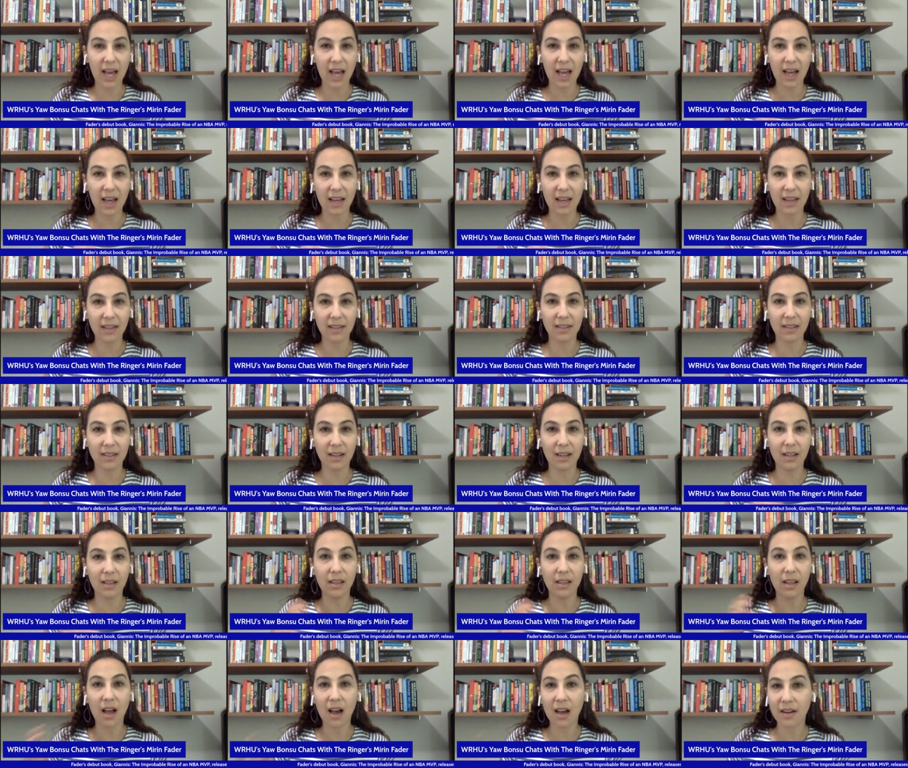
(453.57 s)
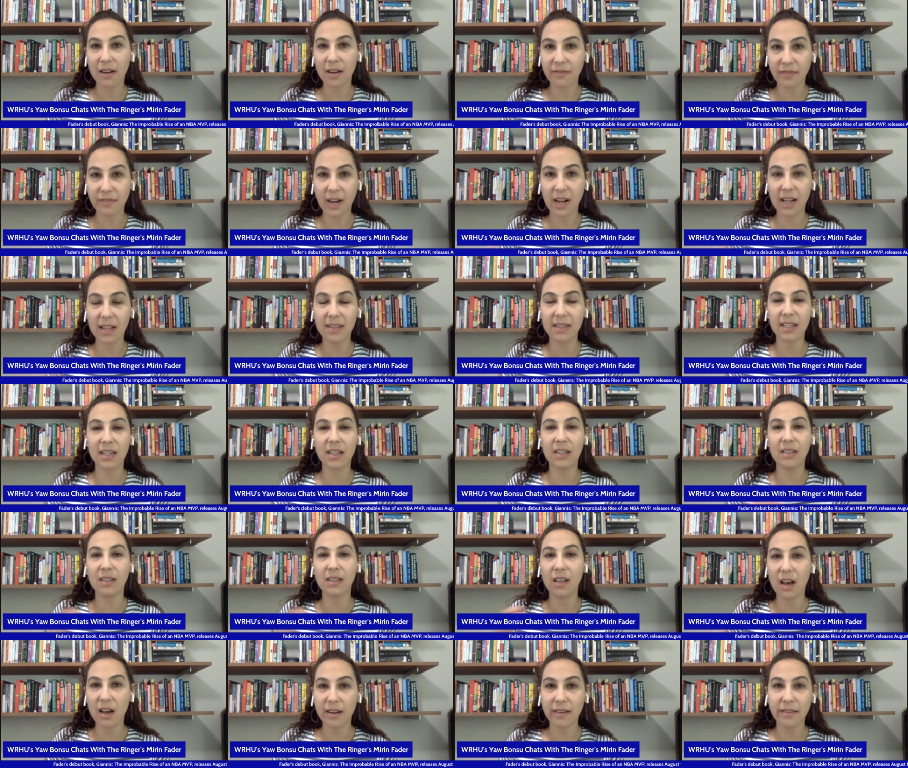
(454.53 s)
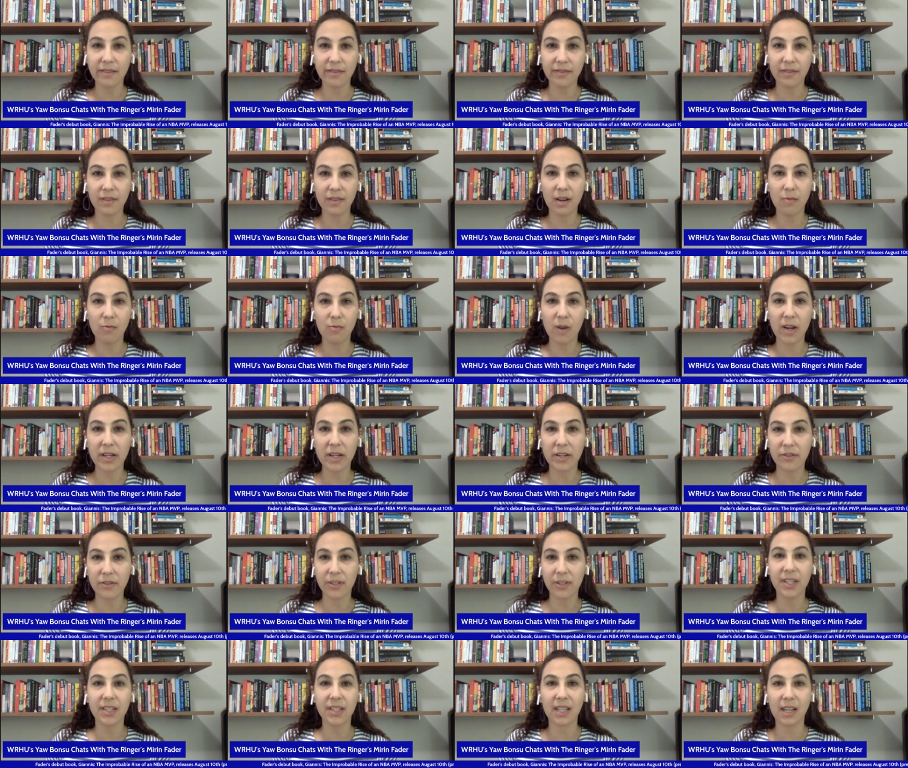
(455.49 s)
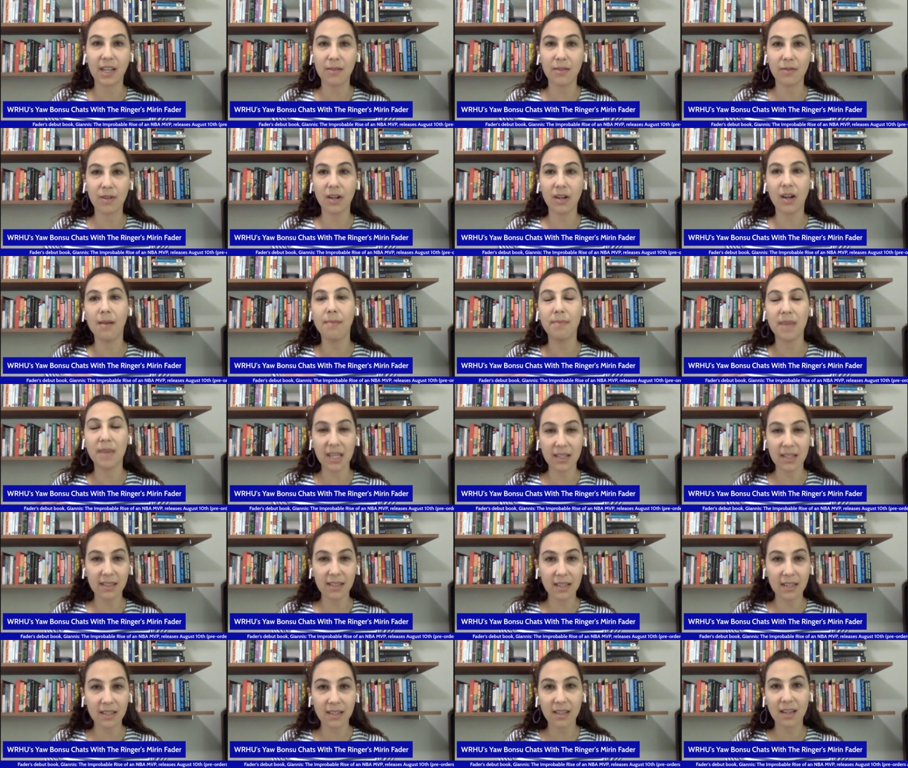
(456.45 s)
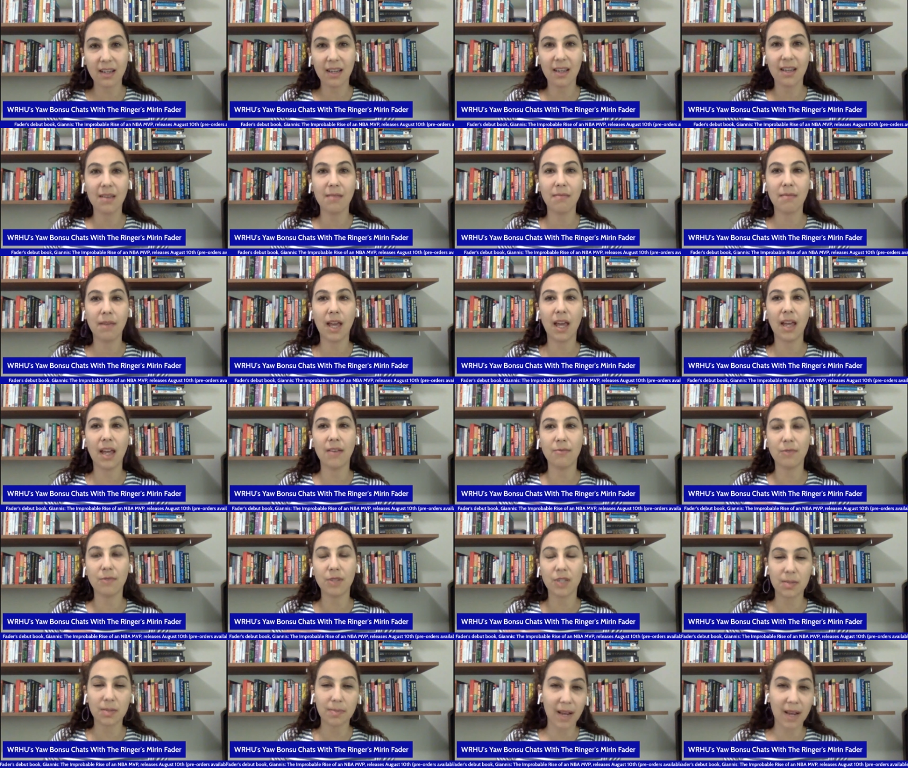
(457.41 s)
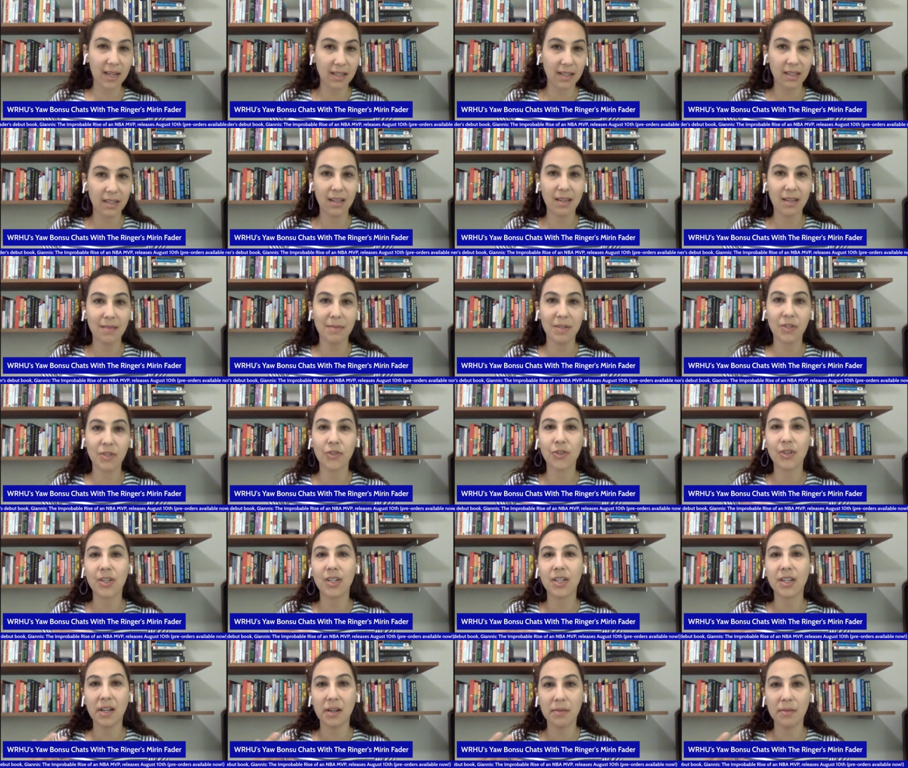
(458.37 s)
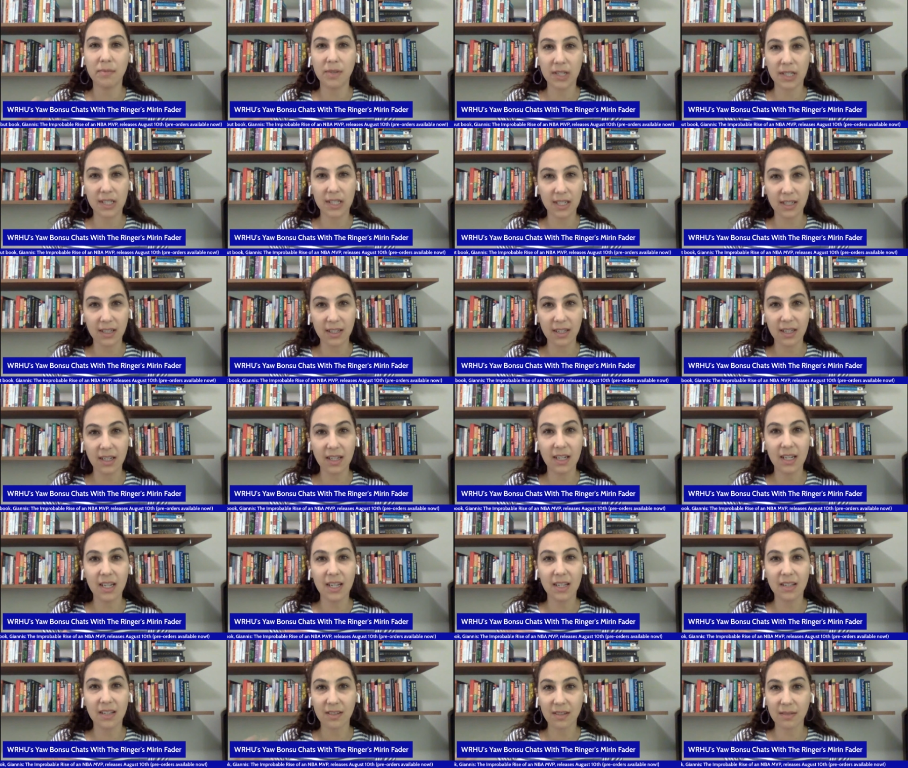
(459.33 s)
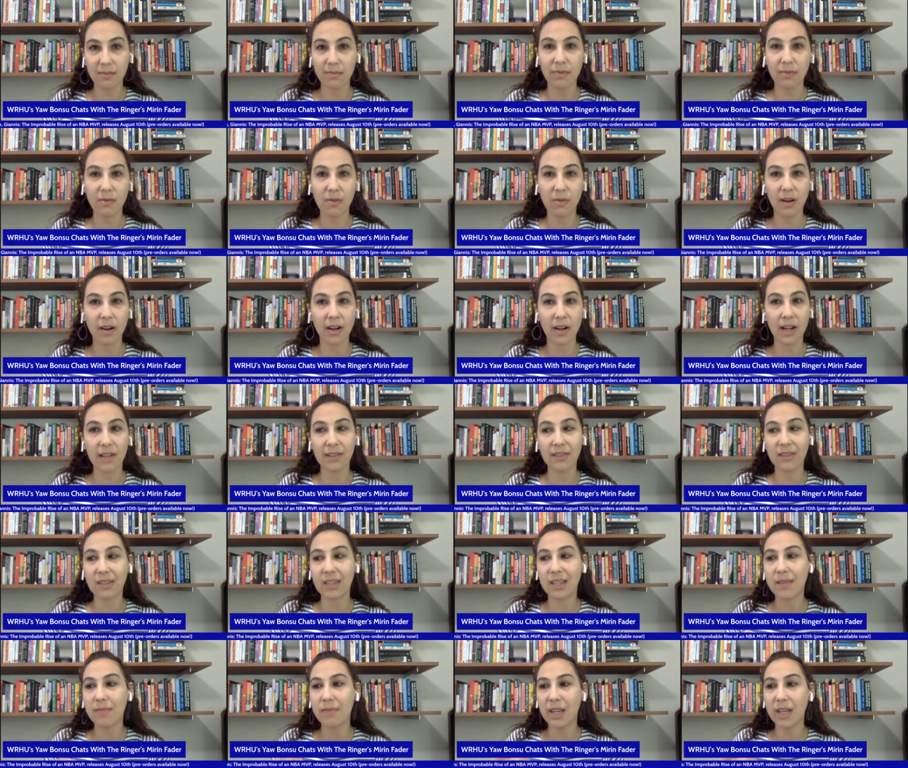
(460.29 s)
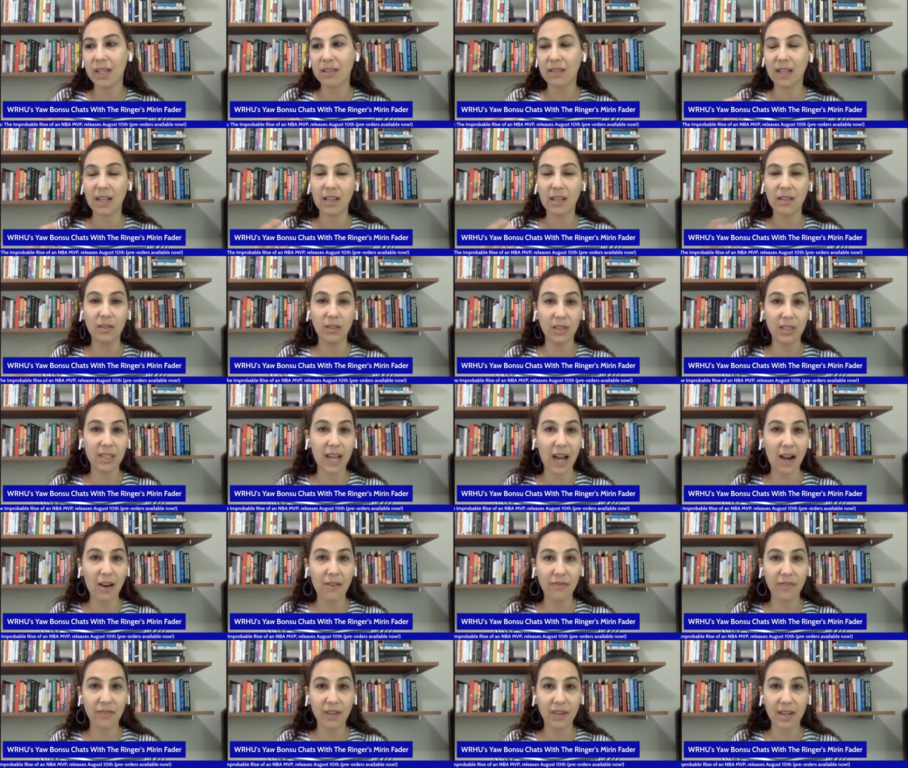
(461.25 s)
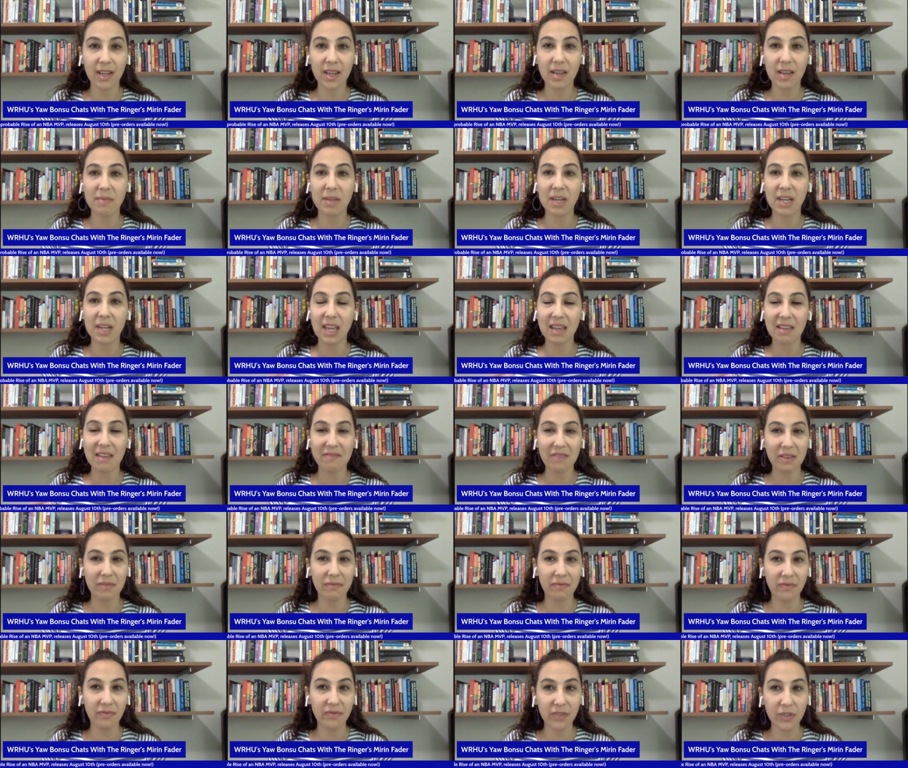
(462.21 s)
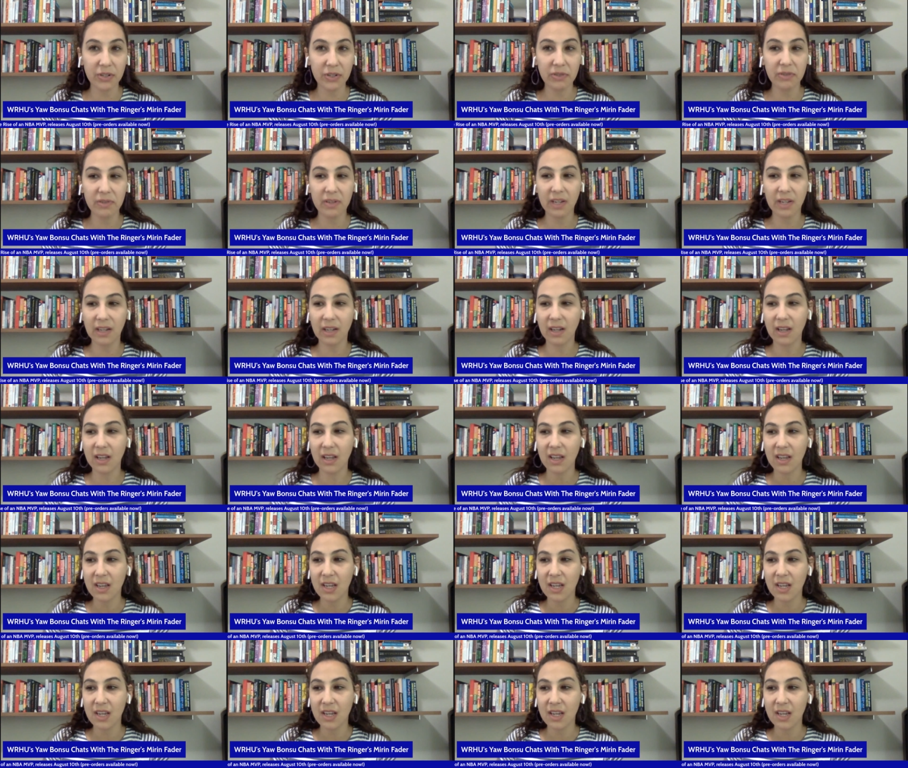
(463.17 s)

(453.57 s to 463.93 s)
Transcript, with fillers: had a lot of friends and a lot of white Greeks that were amazing to him and respected him and treated him with dignity and support and teammates that looked out for him and gave him food and